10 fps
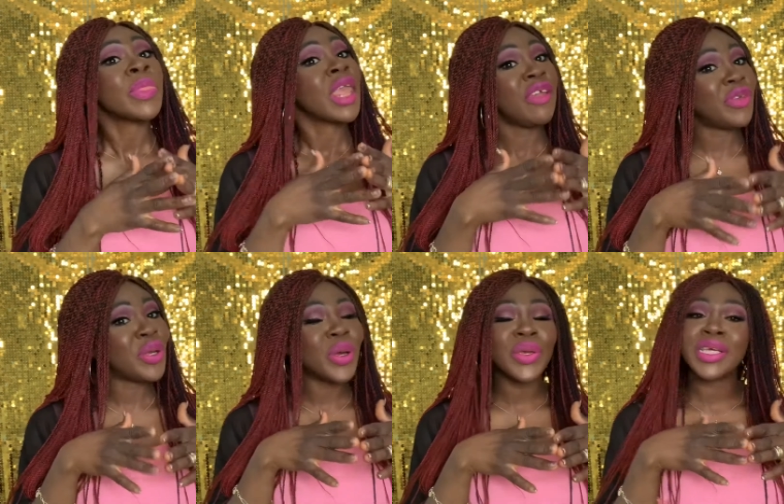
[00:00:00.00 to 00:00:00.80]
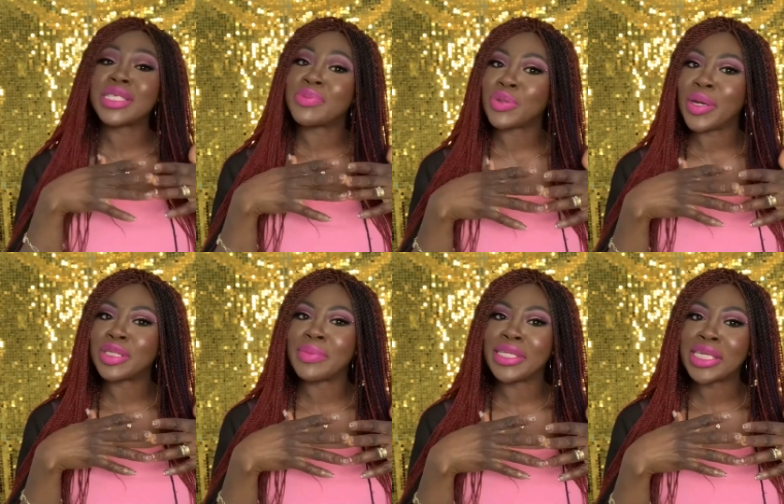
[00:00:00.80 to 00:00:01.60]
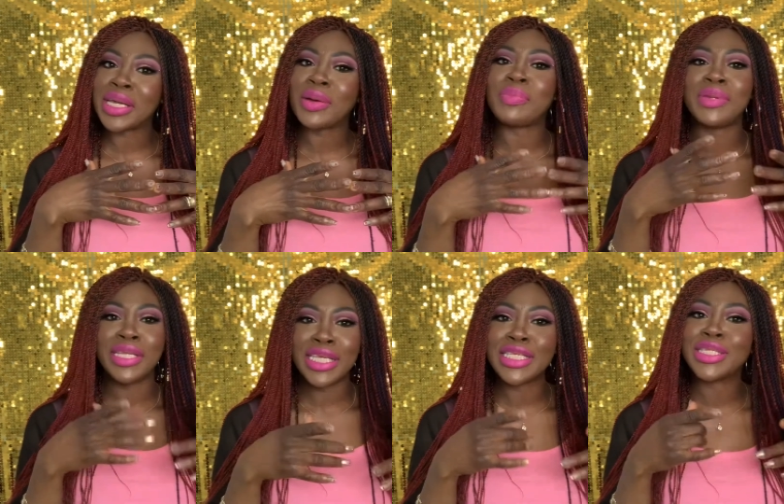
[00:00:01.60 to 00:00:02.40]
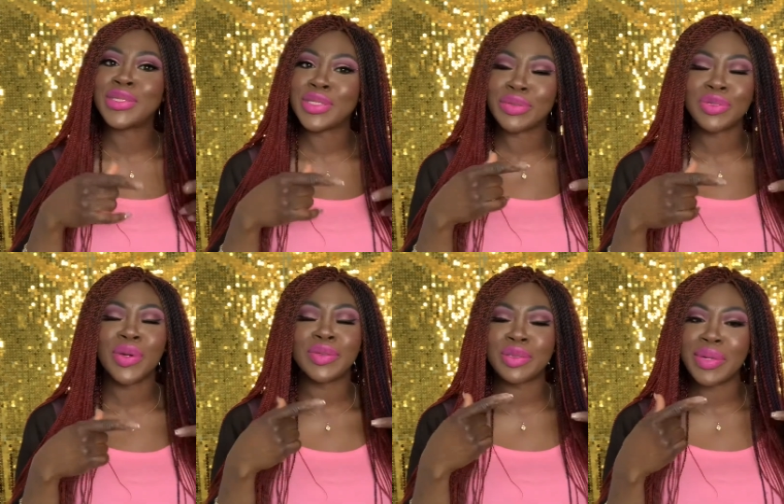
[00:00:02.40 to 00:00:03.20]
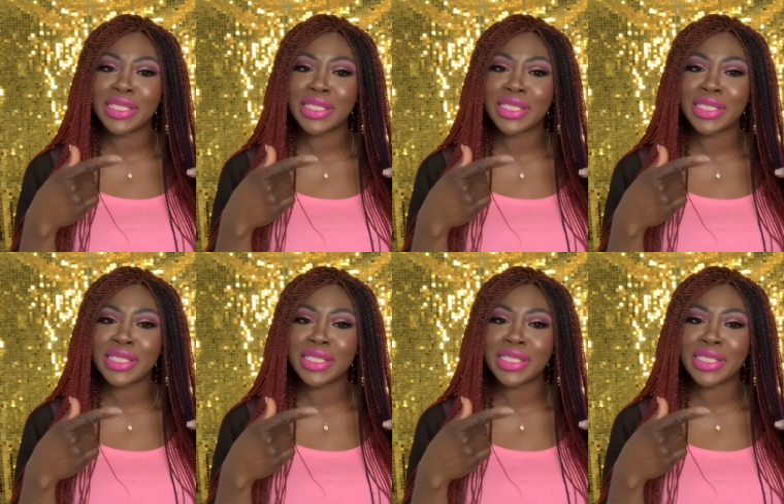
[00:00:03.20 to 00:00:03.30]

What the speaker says: If you're not yet subscribed to my channel, please do subscribe to my